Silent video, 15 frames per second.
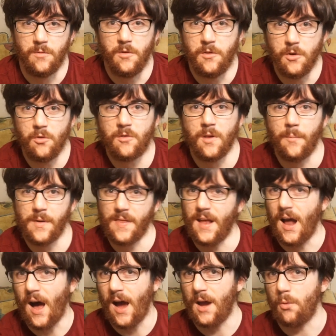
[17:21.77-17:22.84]
do something
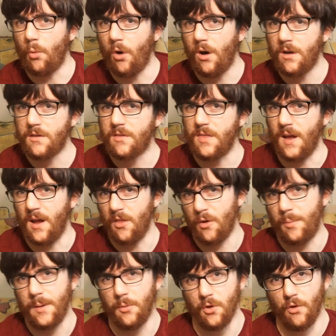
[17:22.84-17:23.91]
that I want that
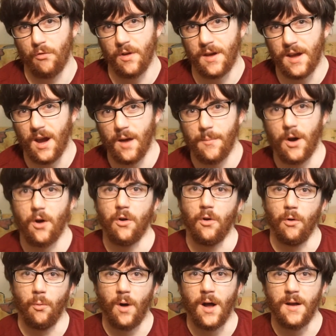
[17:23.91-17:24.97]
other people don't really care about
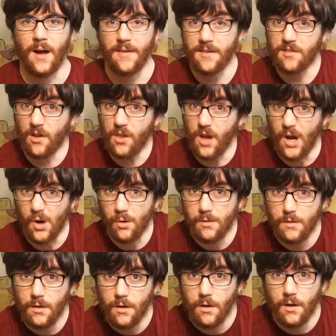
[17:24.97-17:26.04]
or what. At least I'll know.
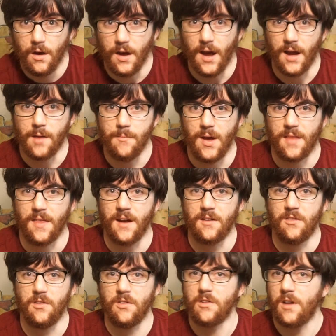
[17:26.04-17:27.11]
I can make that
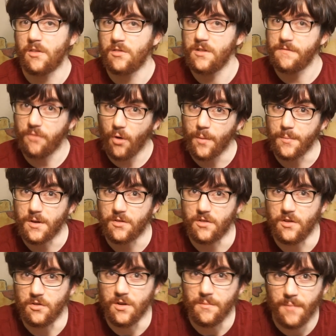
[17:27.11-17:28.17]
decision as an informed
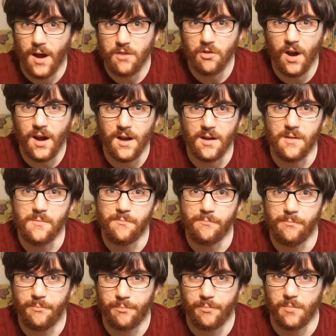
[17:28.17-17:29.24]
decision. I try and
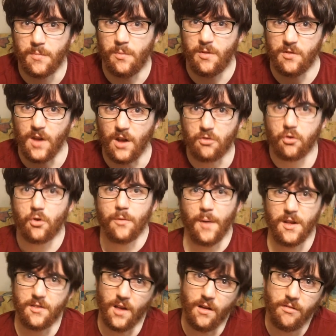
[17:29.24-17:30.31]
stay true to
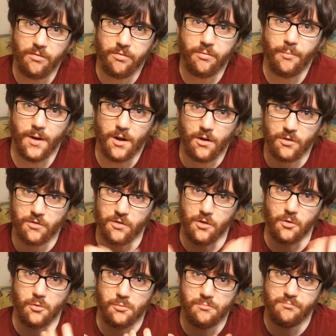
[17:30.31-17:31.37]
myself, but
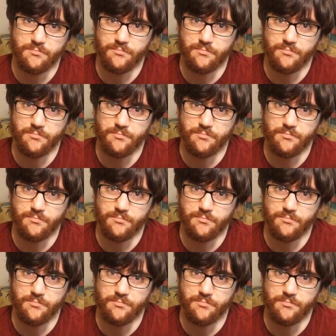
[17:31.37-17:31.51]
also